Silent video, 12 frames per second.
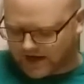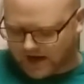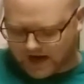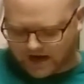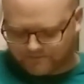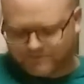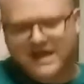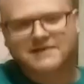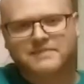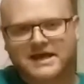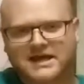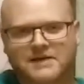the
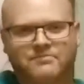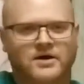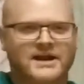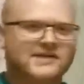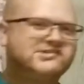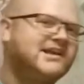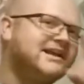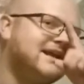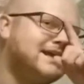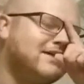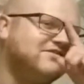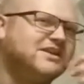neck pickup on that thing,
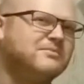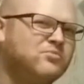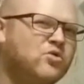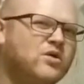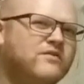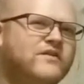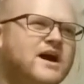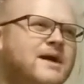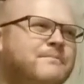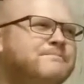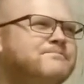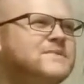it gives it more
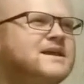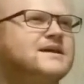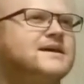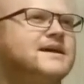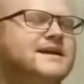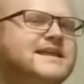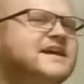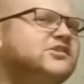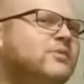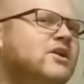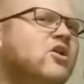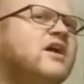of, it
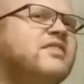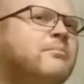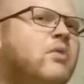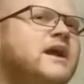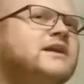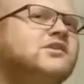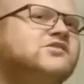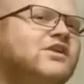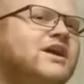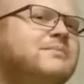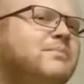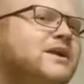takes away a lot of the brightness
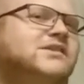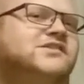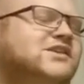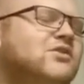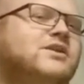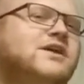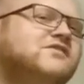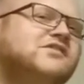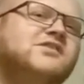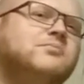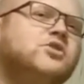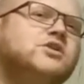on it, but it still gives
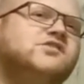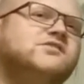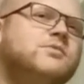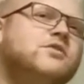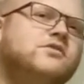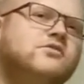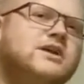you some good smooth